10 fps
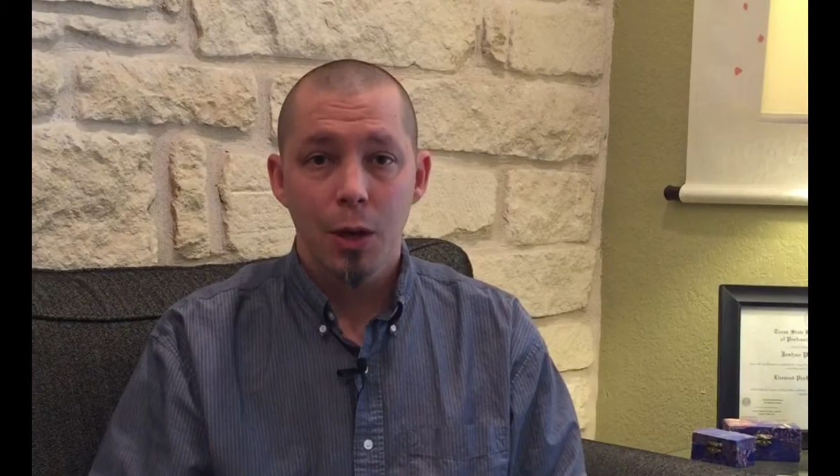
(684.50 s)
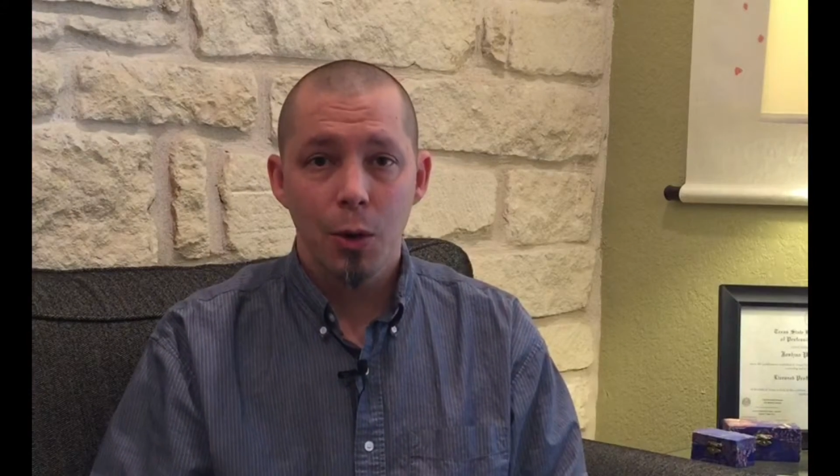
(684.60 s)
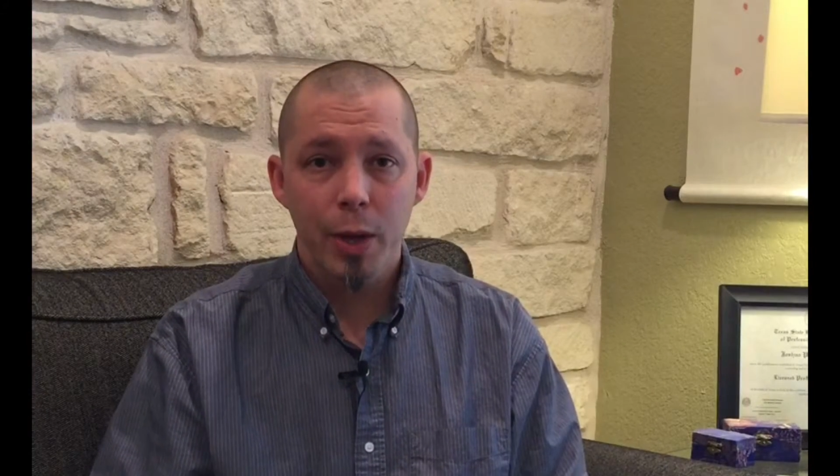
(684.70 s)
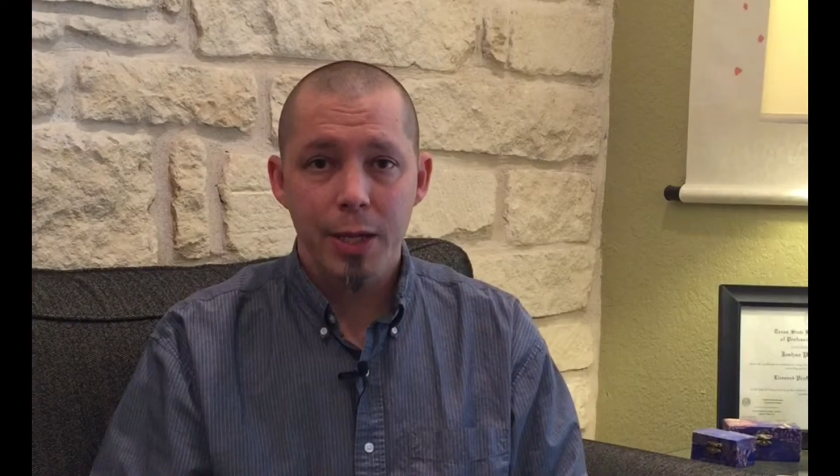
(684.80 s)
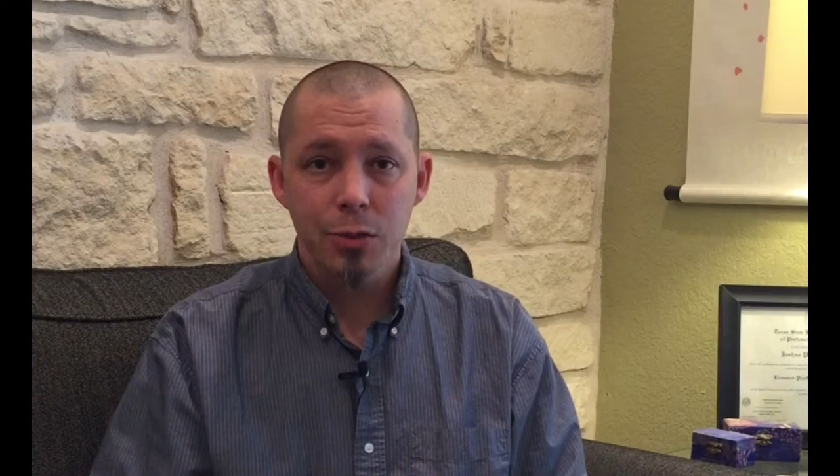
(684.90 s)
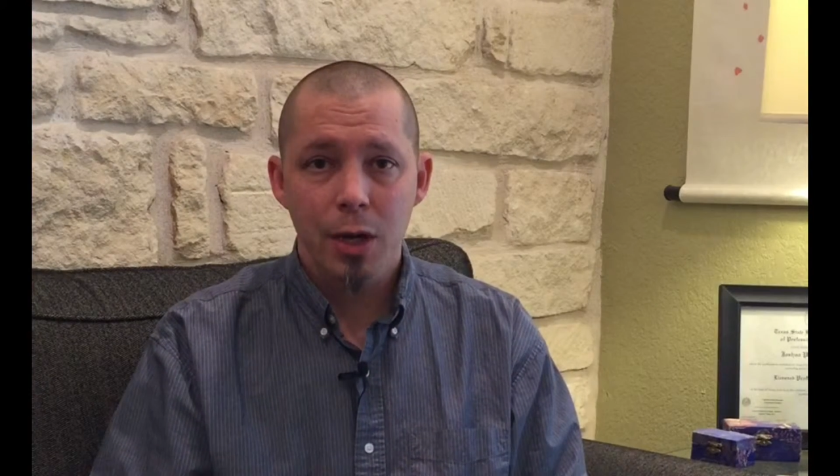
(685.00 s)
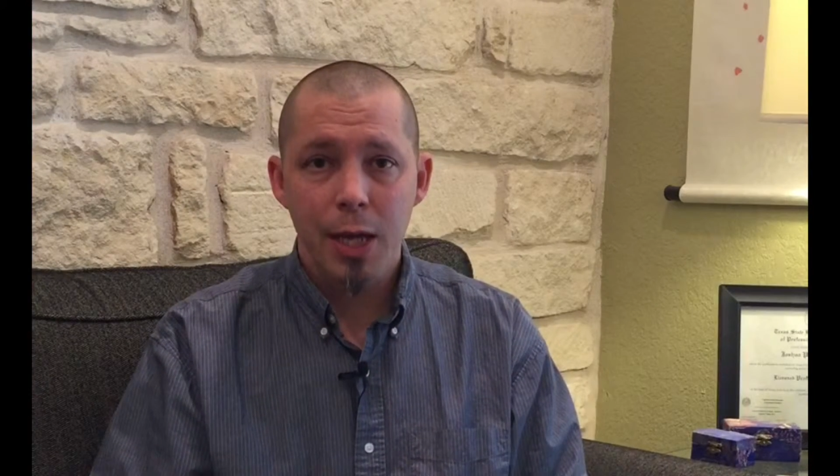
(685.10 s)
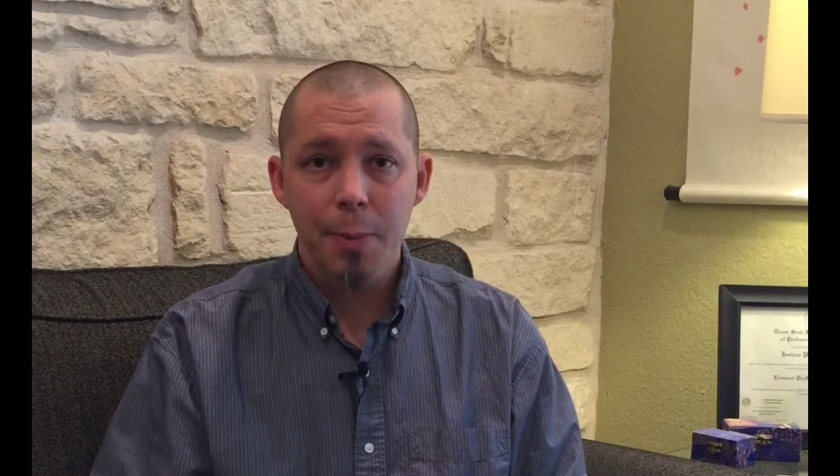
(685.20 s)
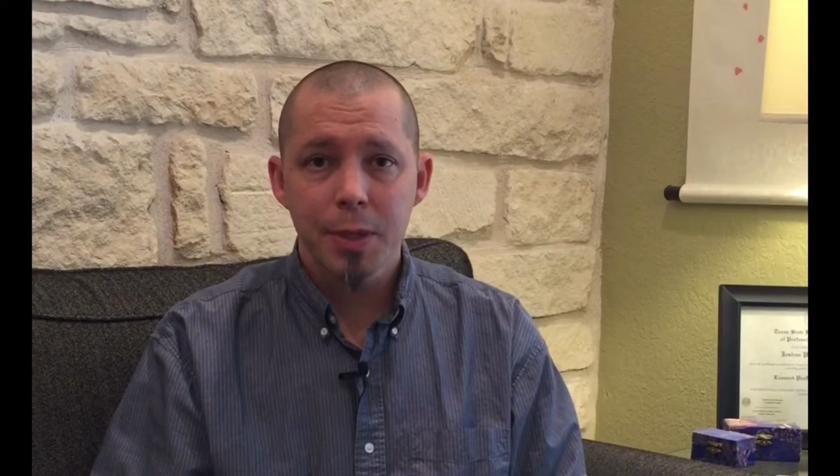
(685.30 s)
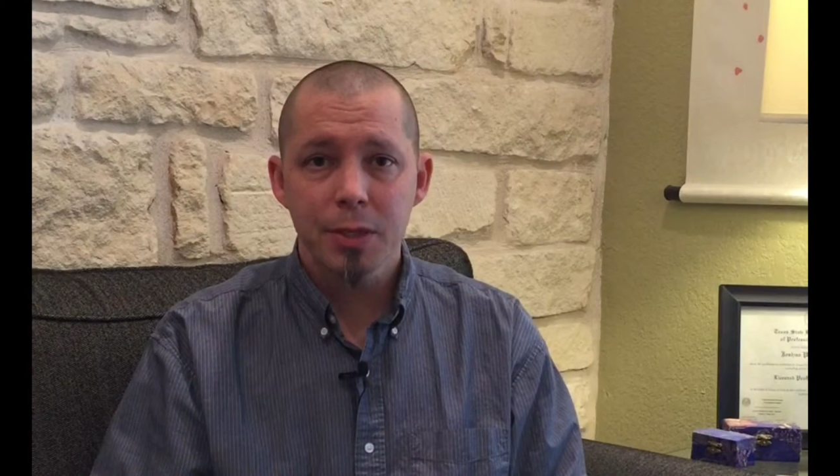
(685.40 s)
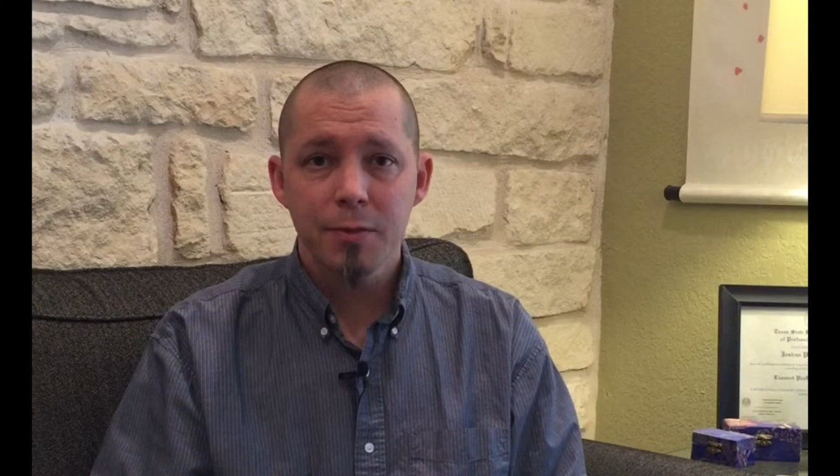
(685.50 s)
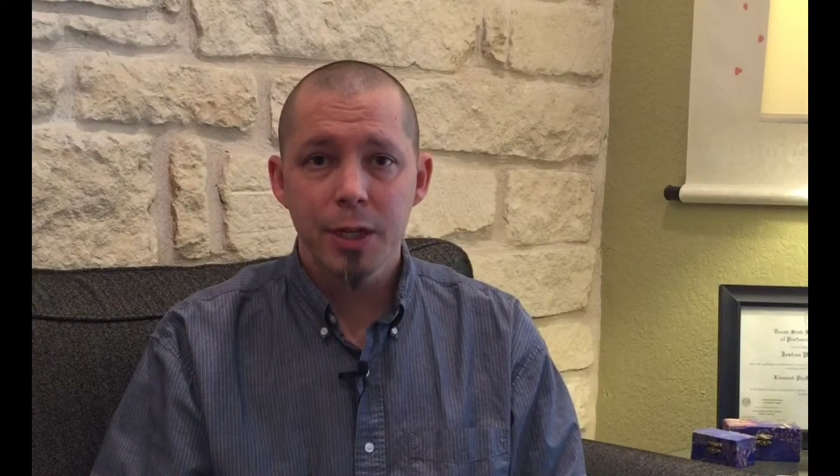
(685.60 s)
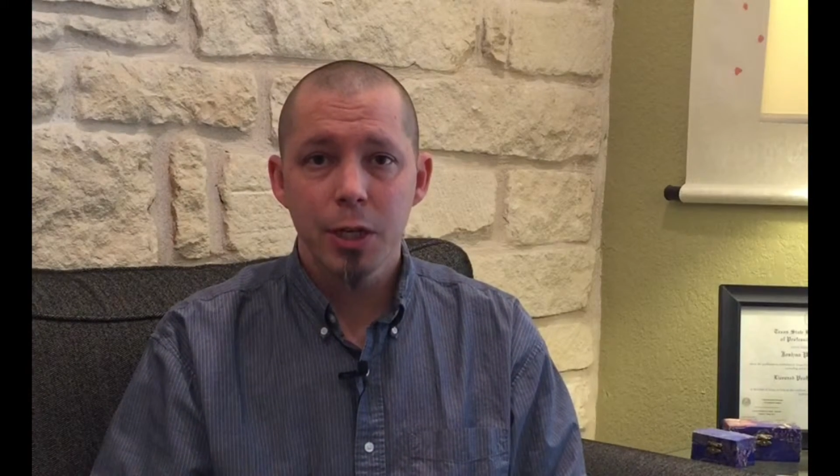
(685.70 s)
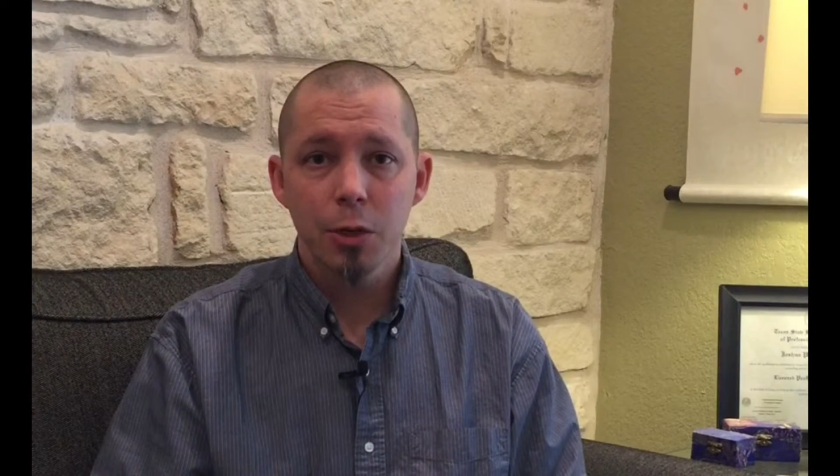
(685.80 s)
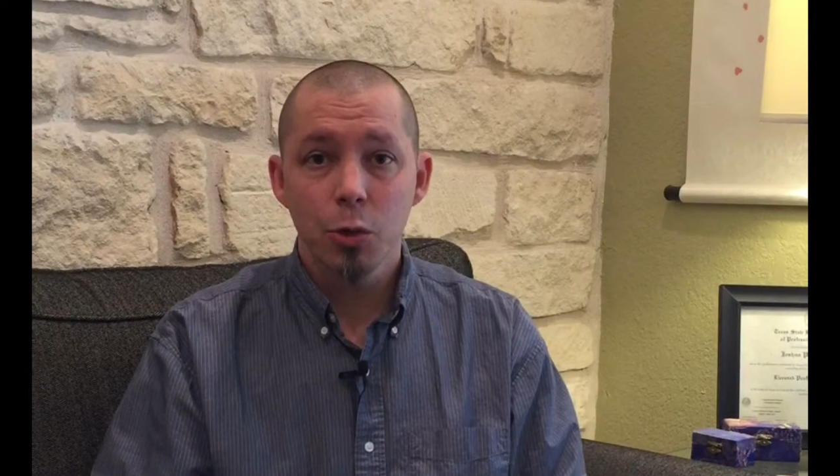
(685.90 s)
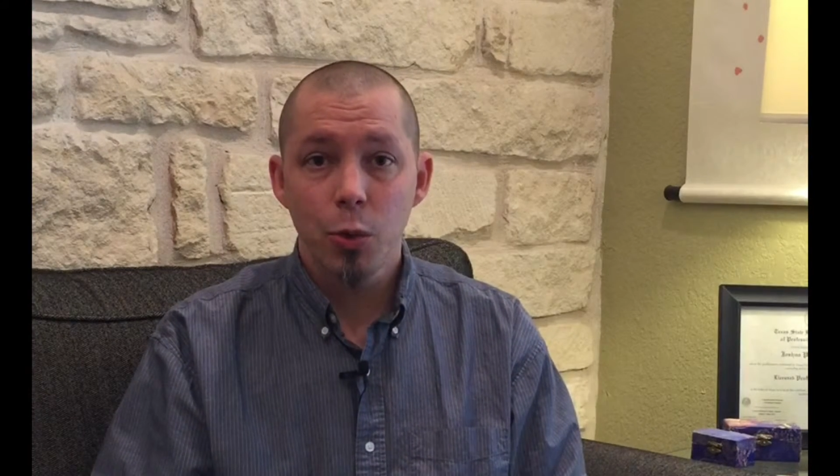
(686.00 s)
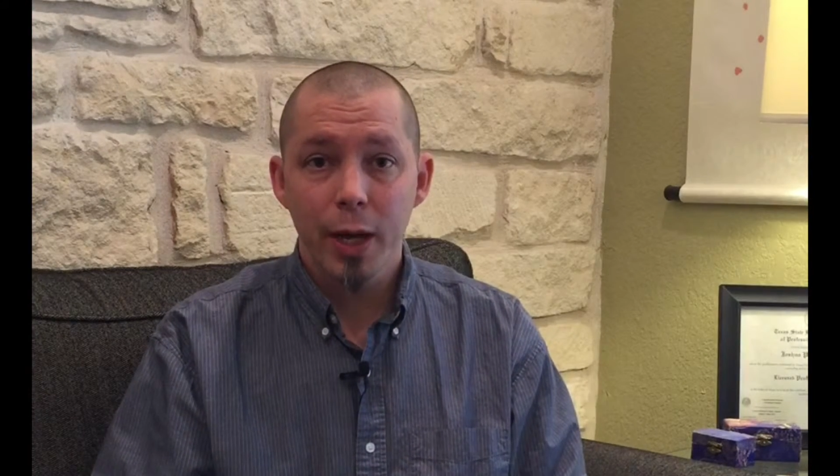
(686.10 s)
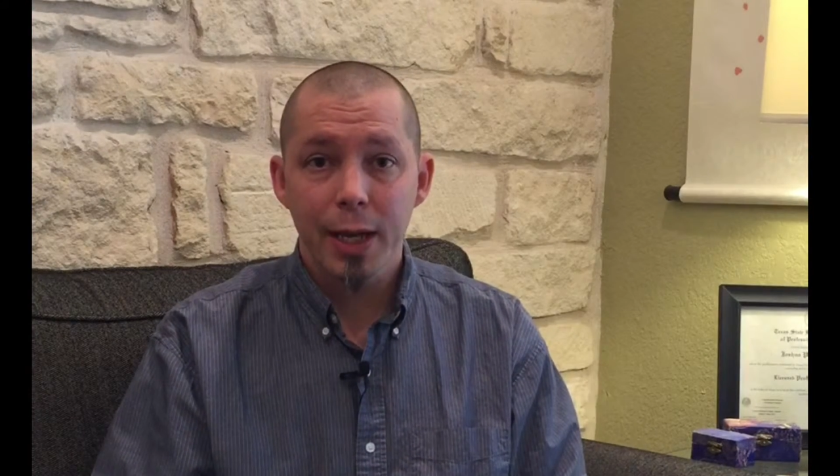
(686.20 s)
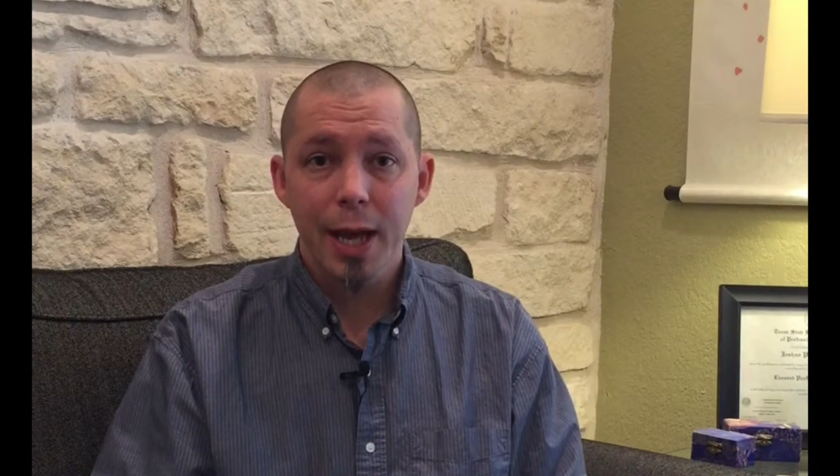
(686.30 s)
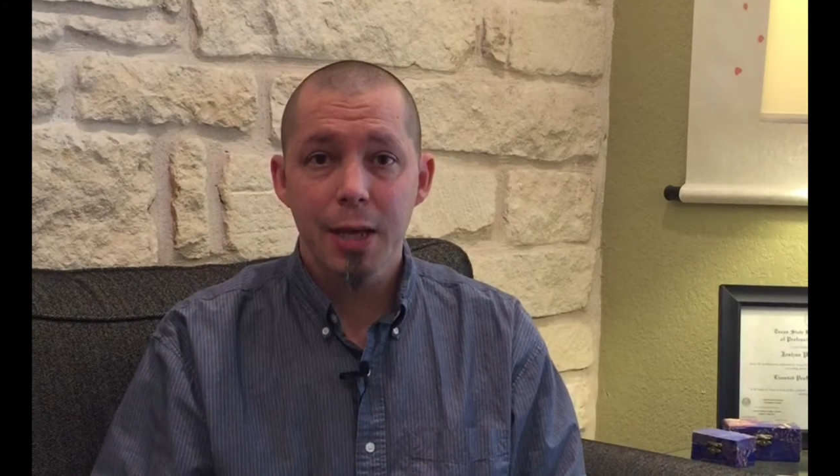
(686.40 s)
Okay, so I kept this video
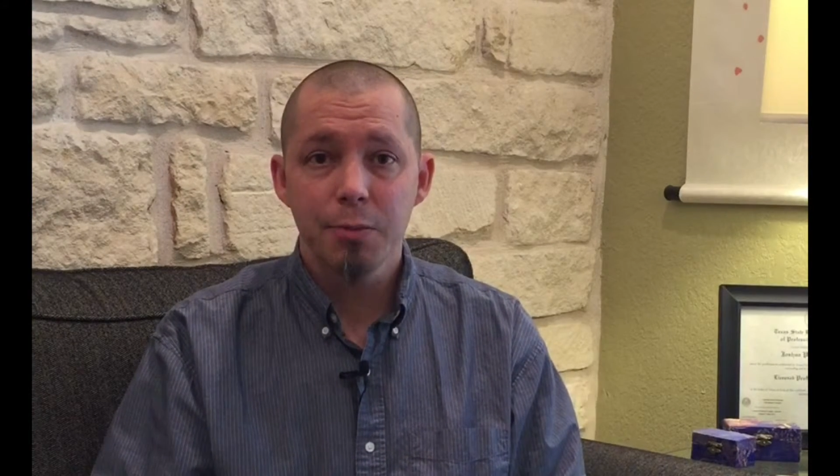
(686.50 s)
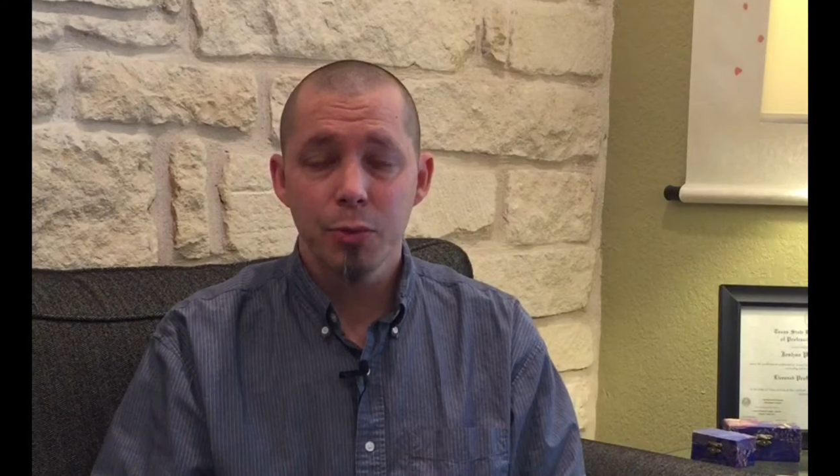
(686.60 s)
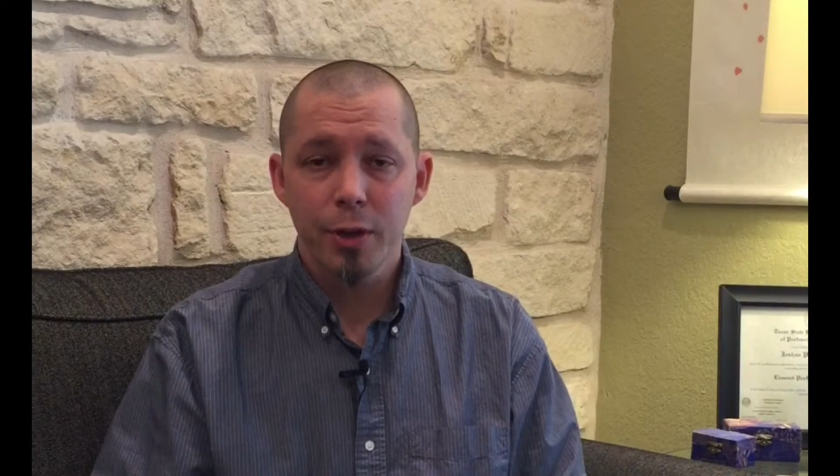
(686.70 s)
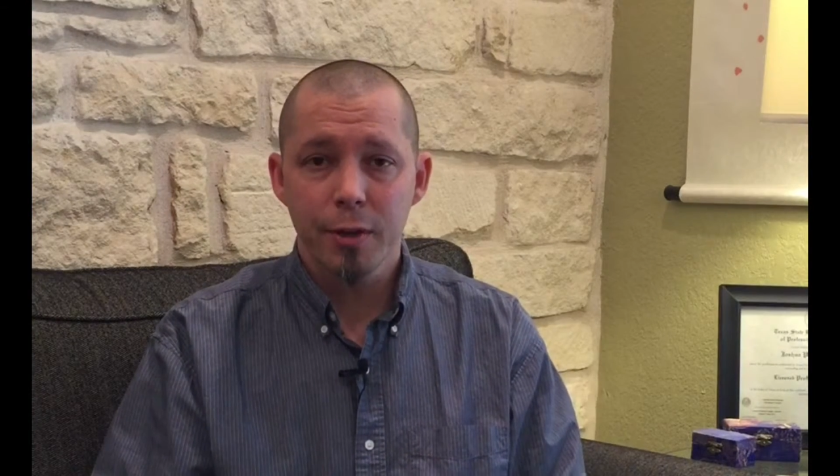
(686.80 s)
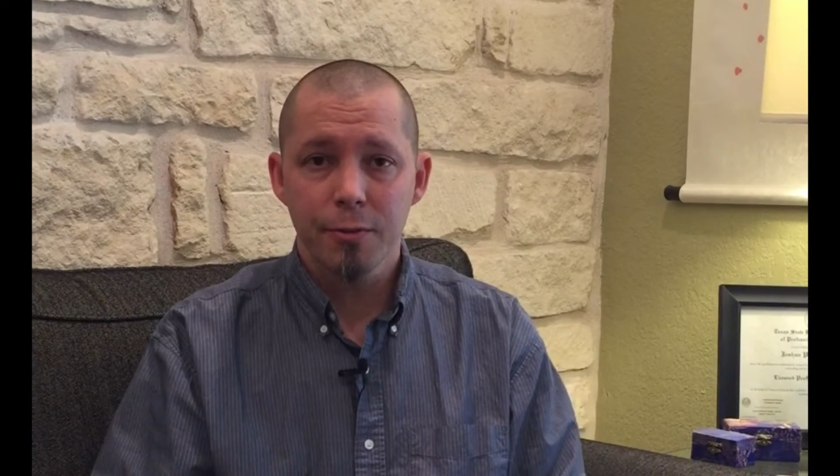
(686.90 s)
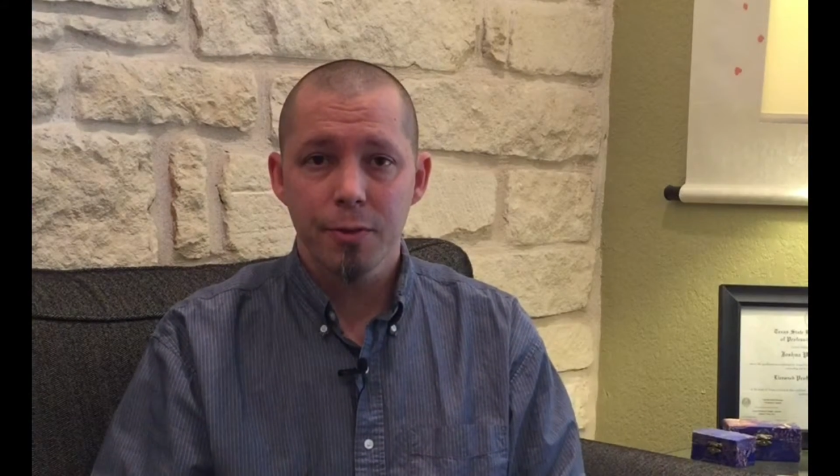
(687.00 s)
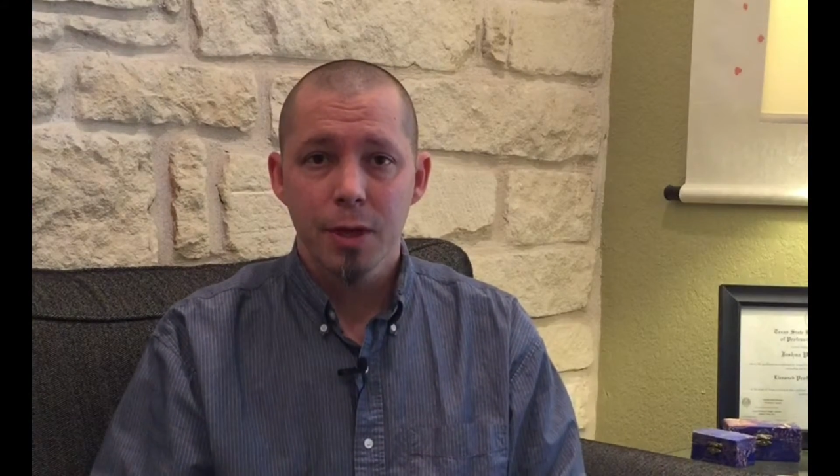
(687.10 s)
quick and brief,